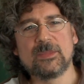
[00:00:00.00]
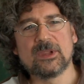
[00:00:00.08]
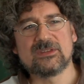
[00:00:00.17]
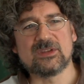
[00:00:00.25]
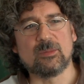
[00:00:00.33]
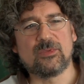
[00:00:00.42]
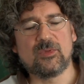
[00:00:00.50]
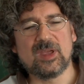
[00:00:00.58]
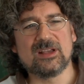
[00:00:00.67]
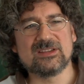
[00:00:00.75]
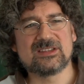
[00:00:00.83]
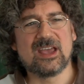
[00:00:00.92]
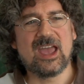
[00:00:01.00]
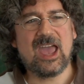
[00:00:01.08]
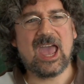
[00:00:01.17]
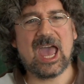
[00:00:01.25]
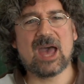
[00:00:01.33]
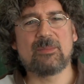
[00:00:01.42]
Some things
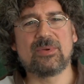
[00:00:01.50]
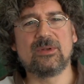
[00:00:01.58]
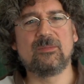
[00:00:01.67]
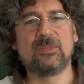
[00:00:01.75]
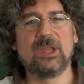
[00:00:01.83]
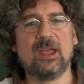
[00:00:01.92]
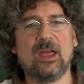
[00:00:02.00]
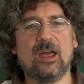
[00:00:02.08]
happen